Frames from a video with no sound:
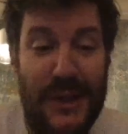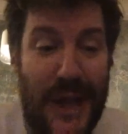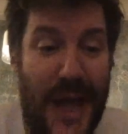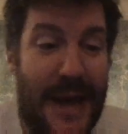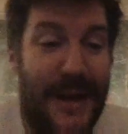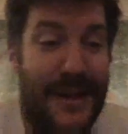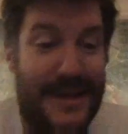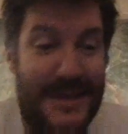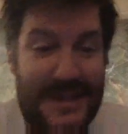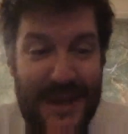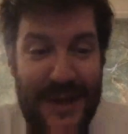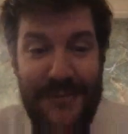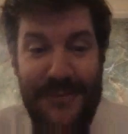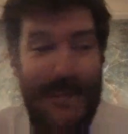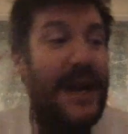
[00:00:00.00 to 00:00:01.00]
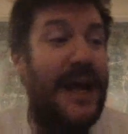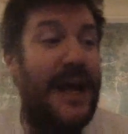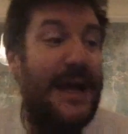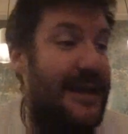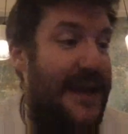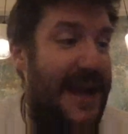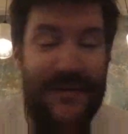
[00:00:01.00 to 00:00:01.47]
lot of this stuff, but
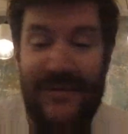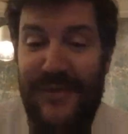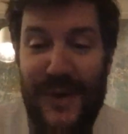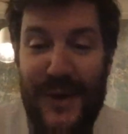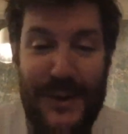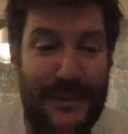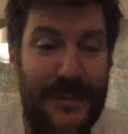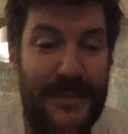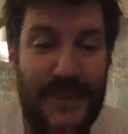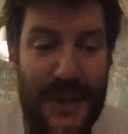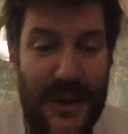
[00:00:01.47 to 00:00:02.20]
I have fun.